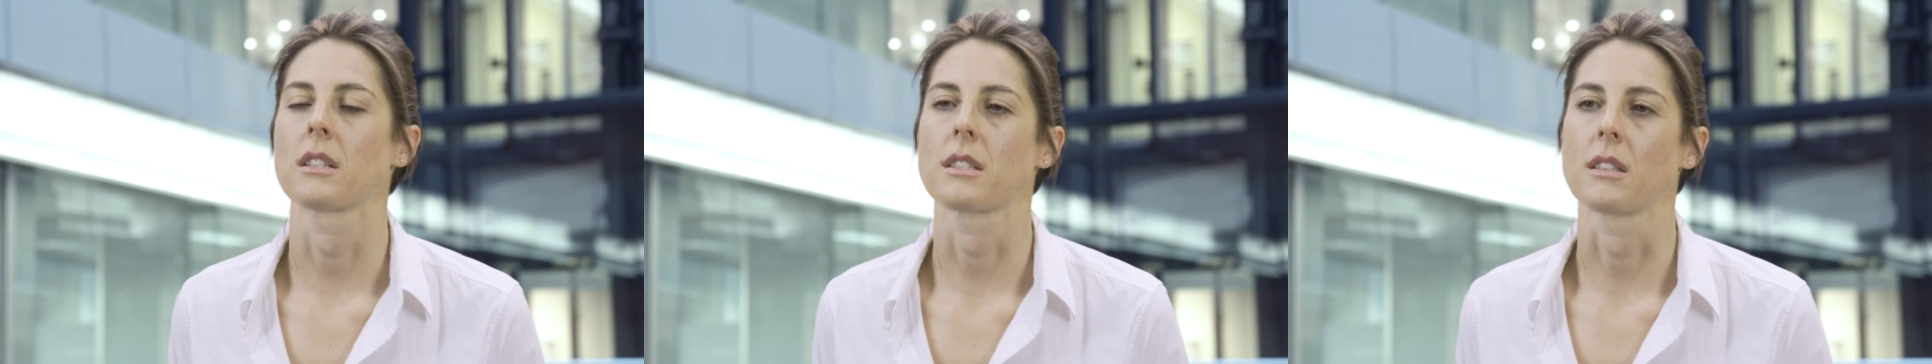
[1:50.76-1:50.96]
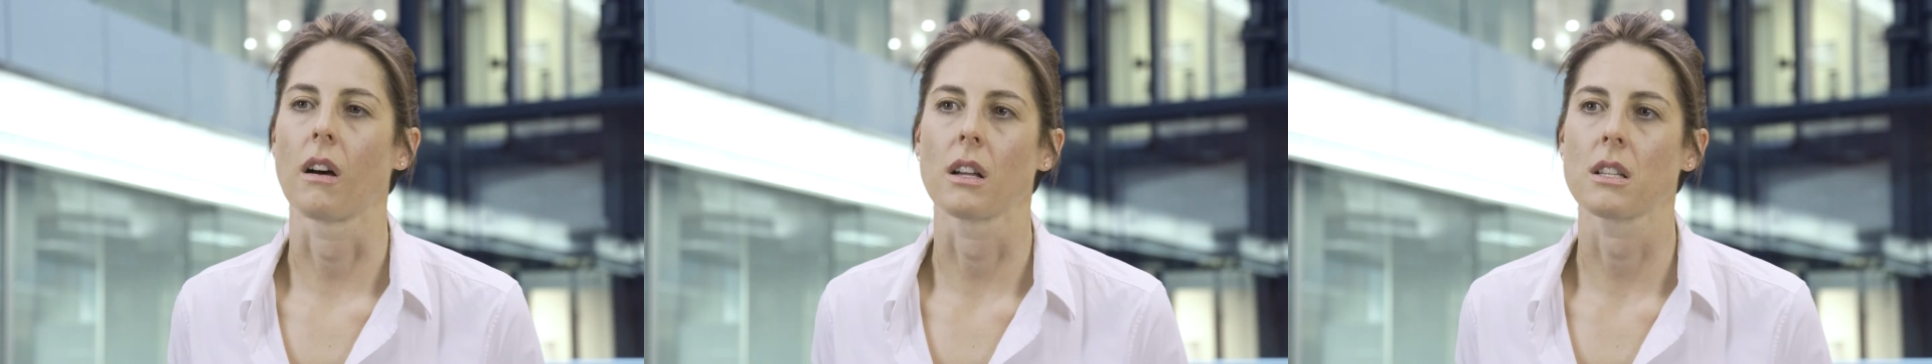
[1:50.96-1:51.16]
a
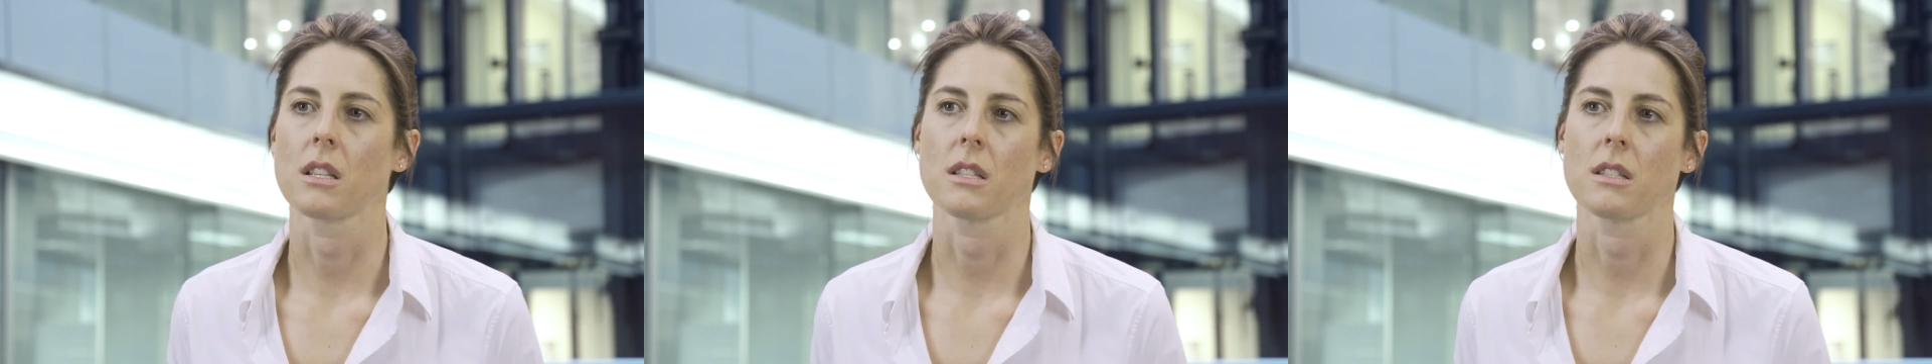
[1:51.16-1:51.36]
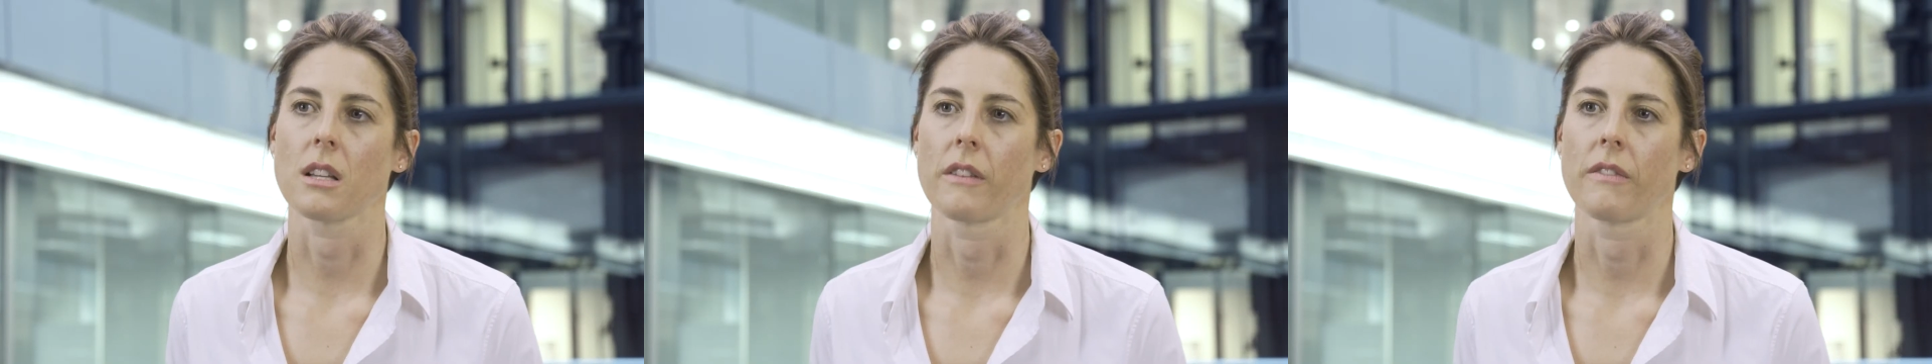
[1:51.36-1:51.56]

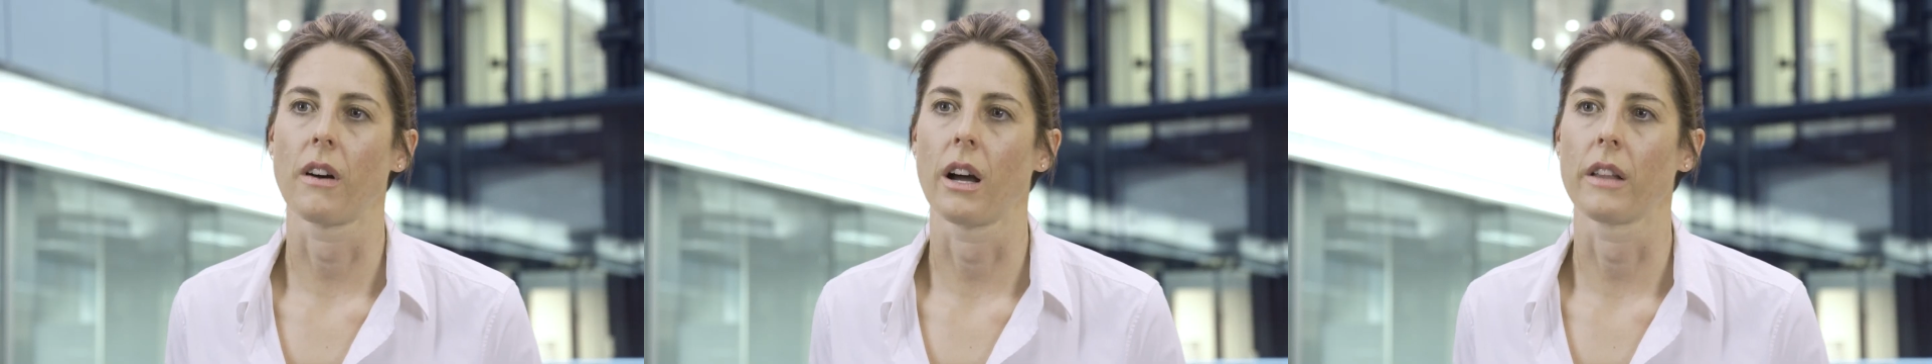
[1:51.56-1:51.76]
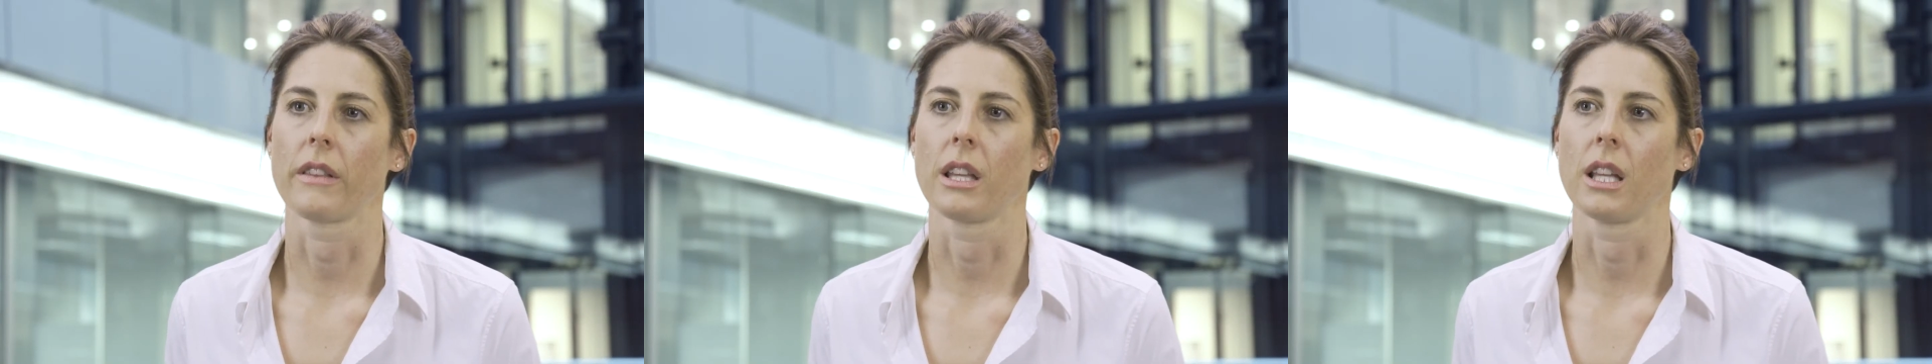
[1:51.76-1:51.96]
scientist, I
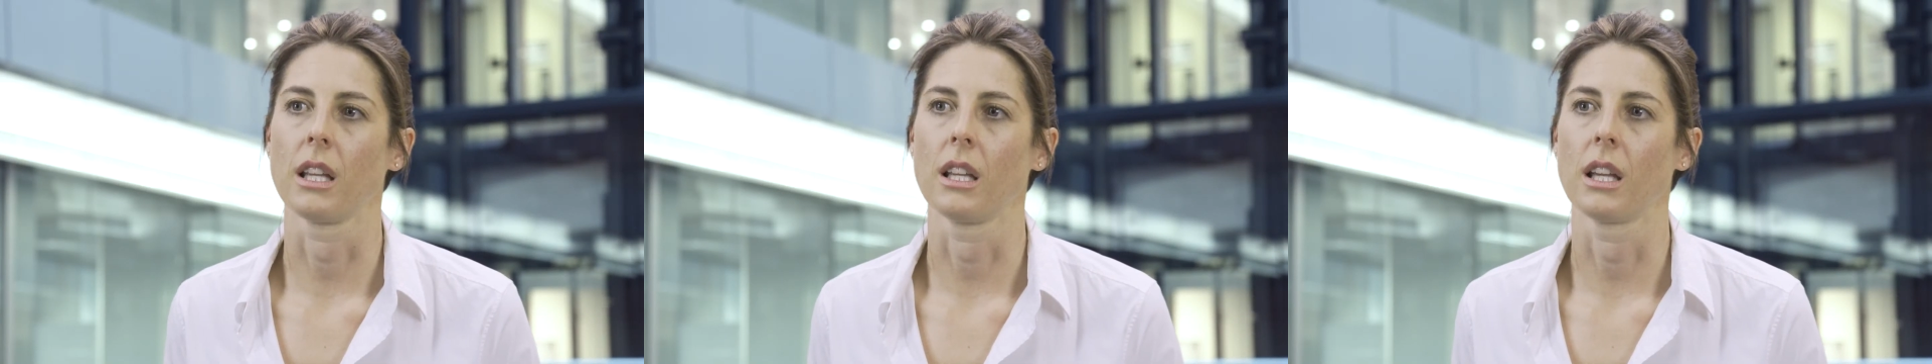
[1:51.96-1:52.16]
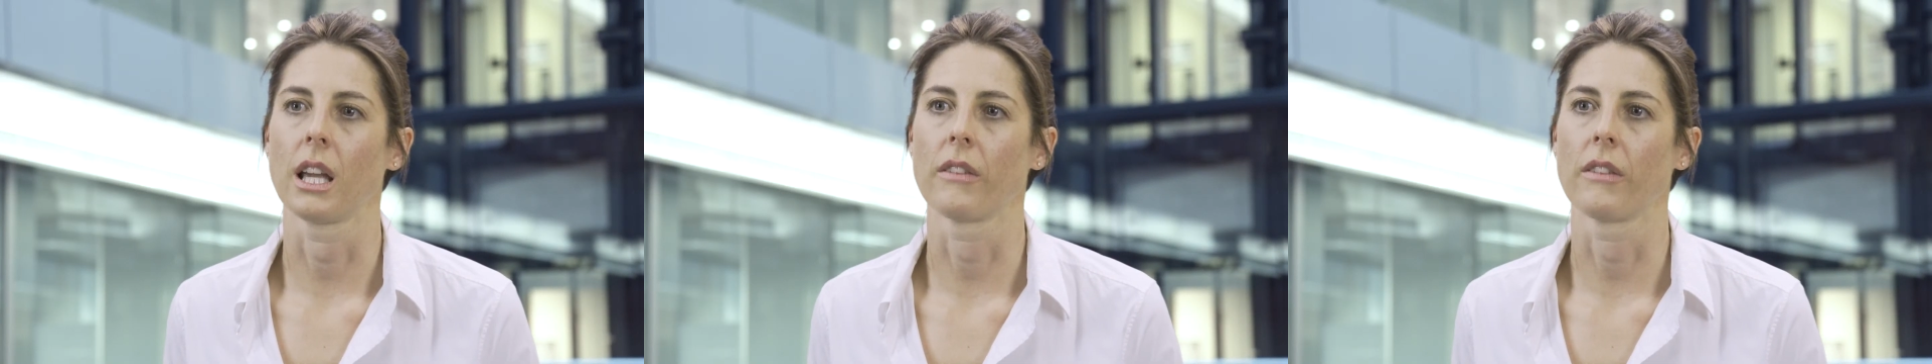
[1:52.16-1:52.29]
find the